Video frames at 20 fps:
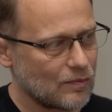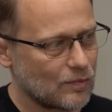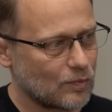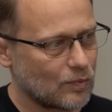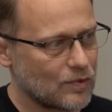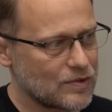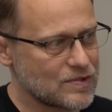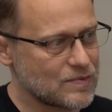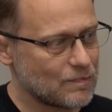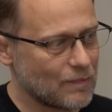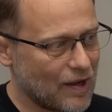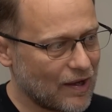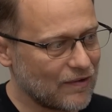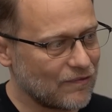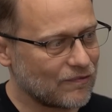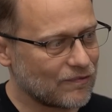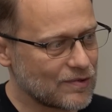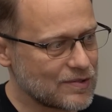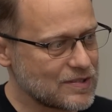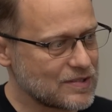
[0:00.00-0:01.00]
was my
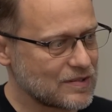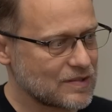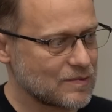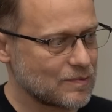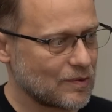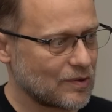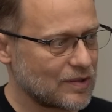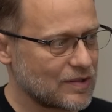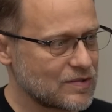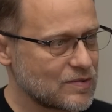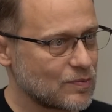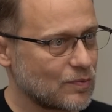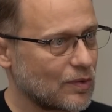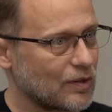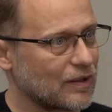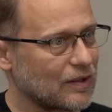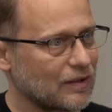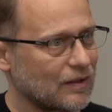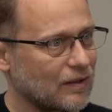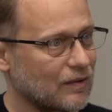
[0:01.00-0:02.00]
first experience
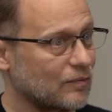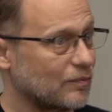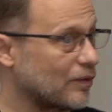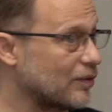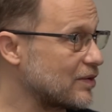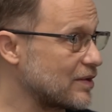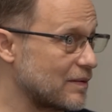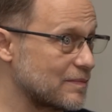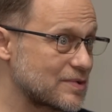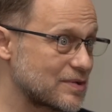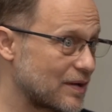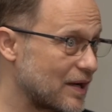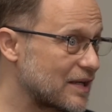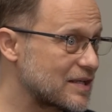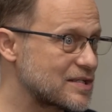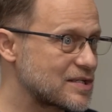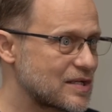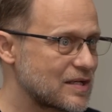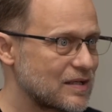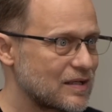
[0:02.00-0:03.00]
working on real-time
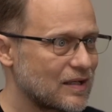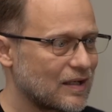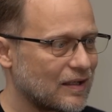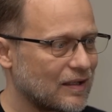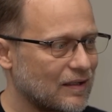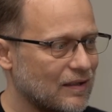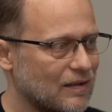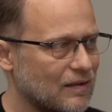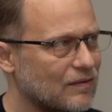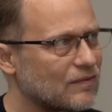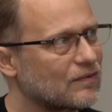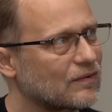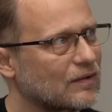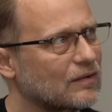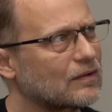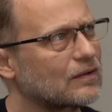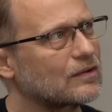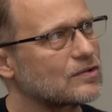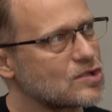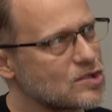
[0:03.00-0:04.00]
strategy and
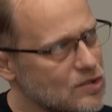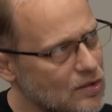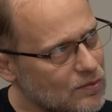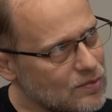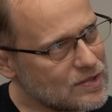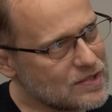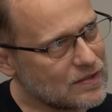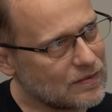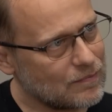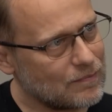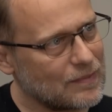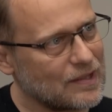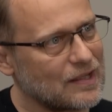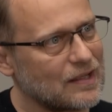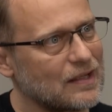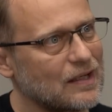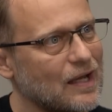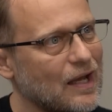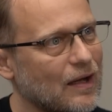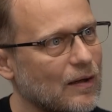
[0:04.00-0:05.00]
showed to
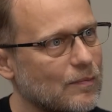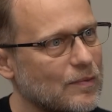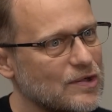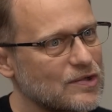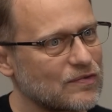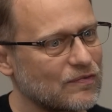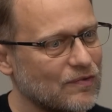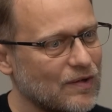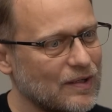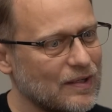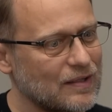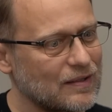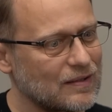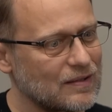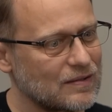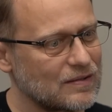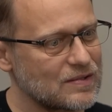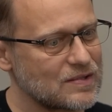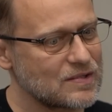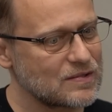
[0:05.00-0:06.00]
me how much fun it
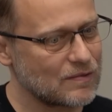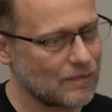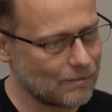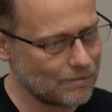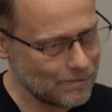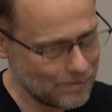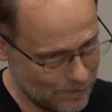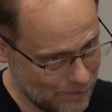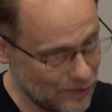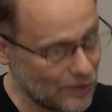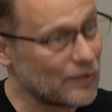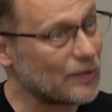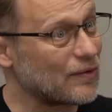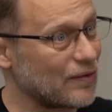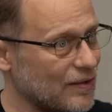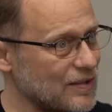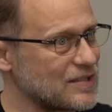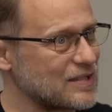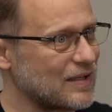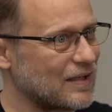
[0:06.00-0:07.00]
is to build
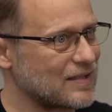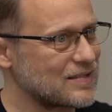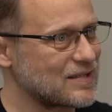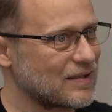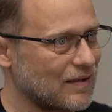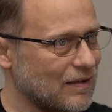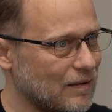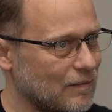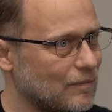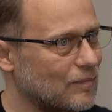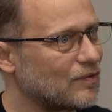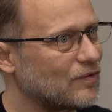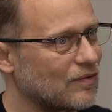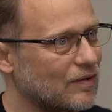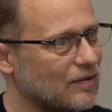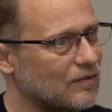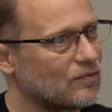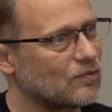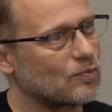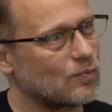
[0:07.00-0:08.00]
RTS games
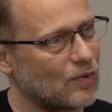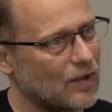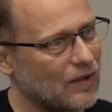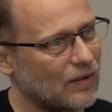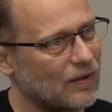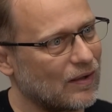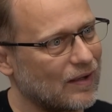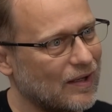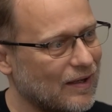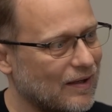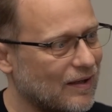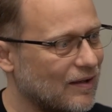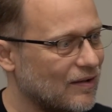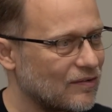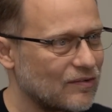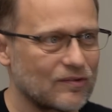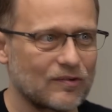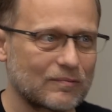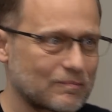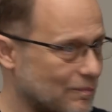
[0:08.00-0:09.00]
as well
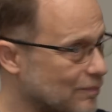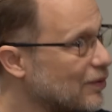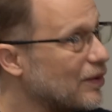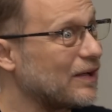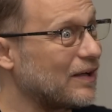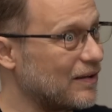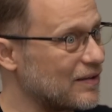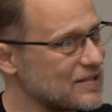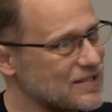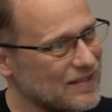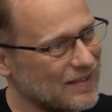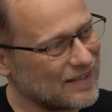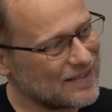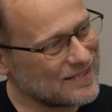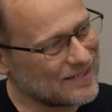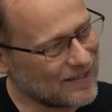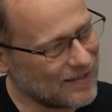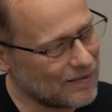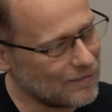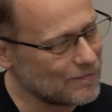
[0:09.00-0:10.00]
as play
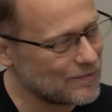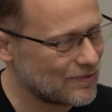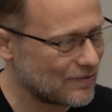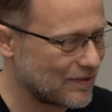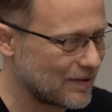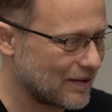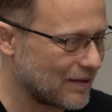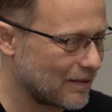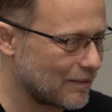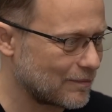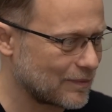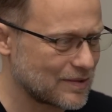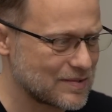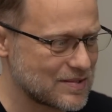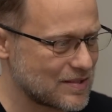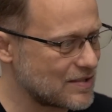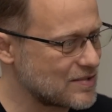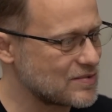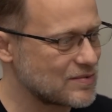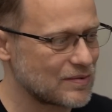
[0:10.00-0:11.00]
RTS games,
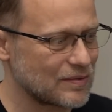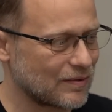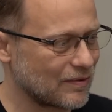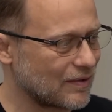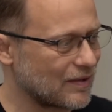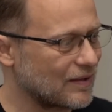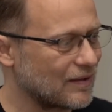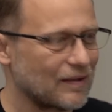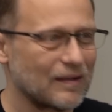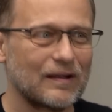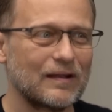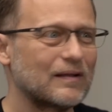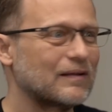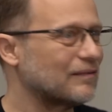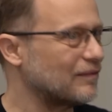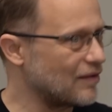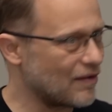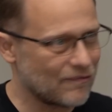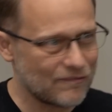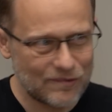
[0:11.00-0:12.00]
because I certainly
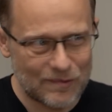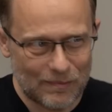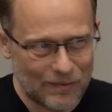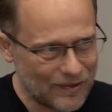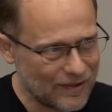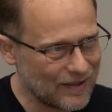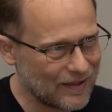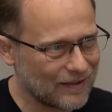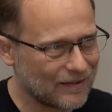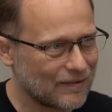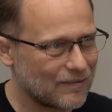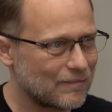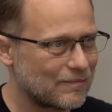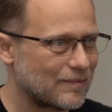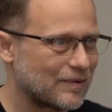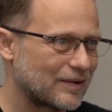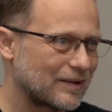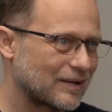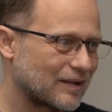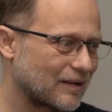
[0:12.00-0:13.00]
loved playing
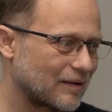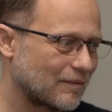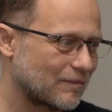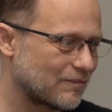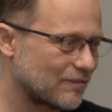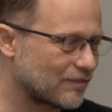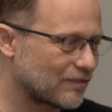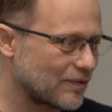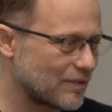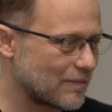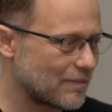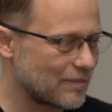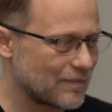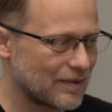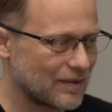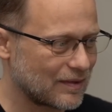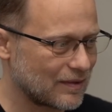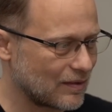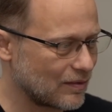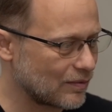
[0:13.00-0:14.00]
them from
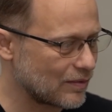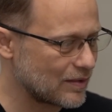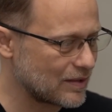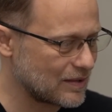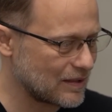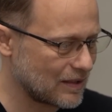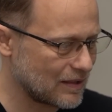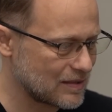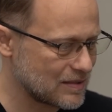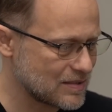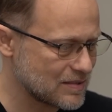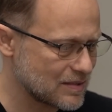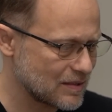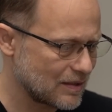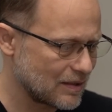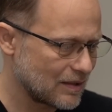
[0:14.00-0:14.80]
the early days.